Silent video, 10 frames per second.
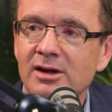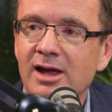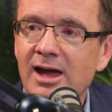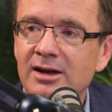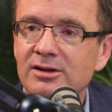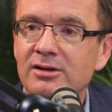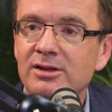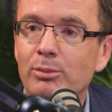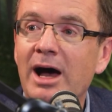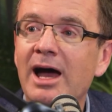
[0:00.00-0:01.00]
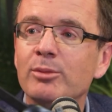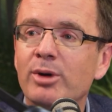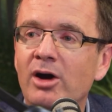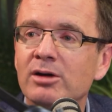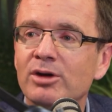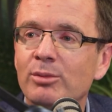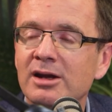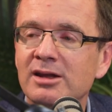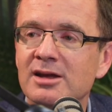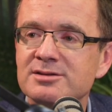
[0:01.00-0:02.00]
and the buying power of your
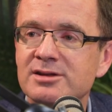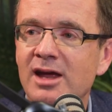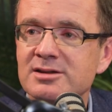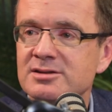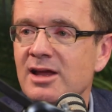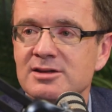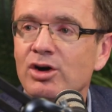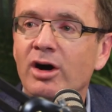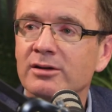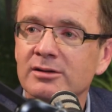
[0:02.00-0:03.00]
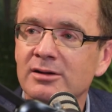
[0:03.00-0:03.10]
money has gone."